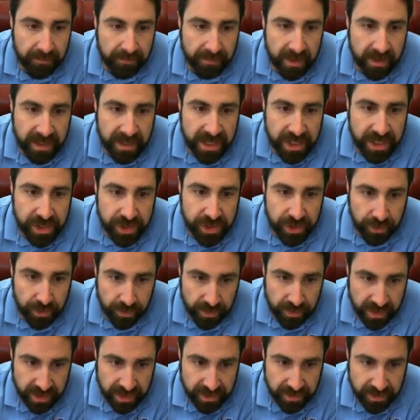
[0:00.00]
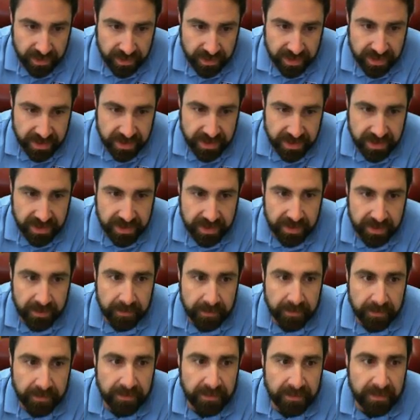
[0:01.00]
Additional resources.
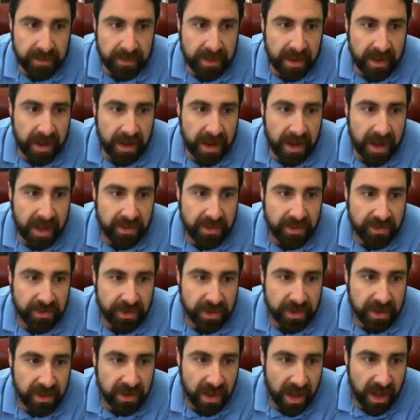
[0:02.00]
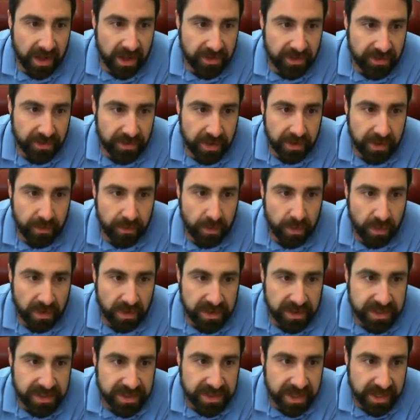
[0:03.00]
There's a glossary,
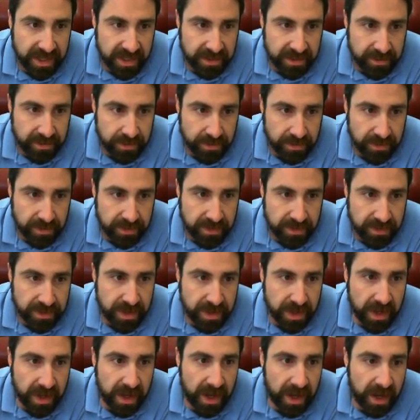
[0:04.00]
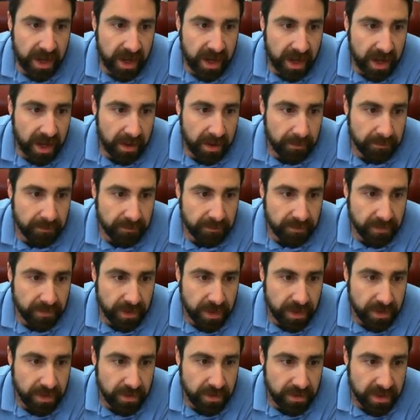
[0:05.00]
word study tools.
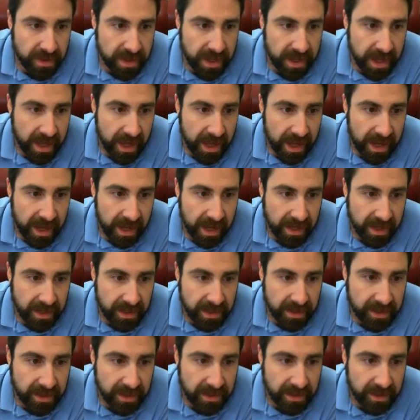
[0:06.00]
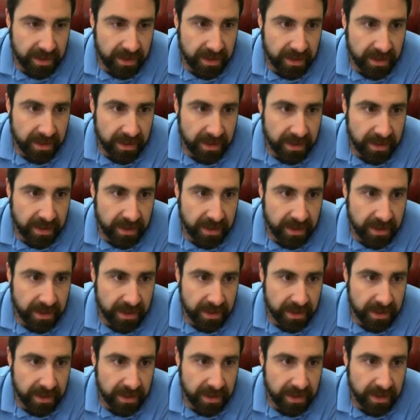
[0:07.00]
You can
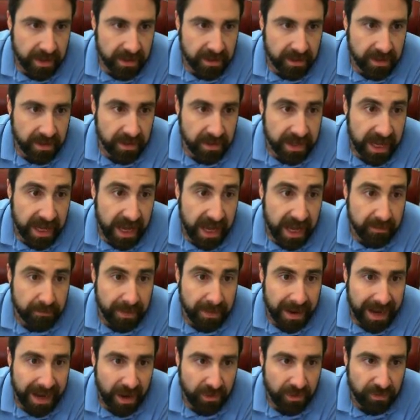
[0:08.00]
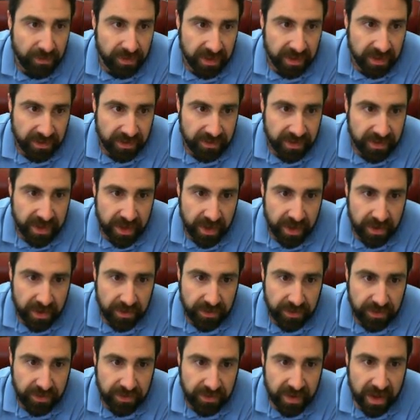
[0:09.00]
look at BioFlix
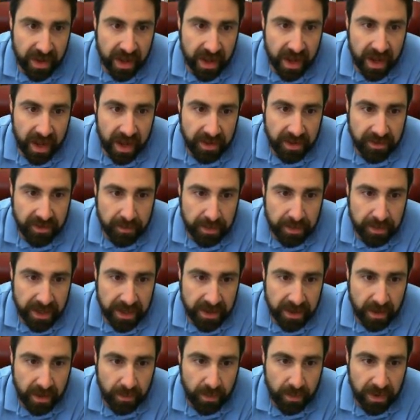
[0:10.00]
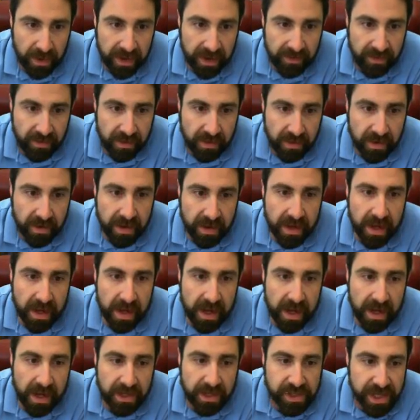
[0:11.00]
videos depending on whatever
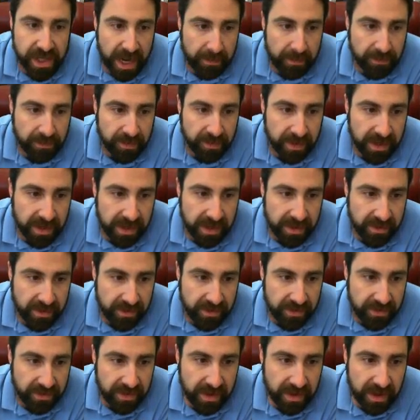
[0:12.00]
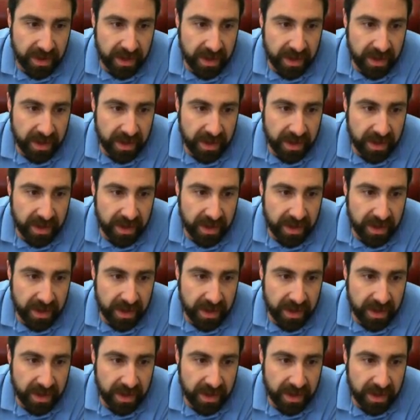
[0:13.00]
chapter it is.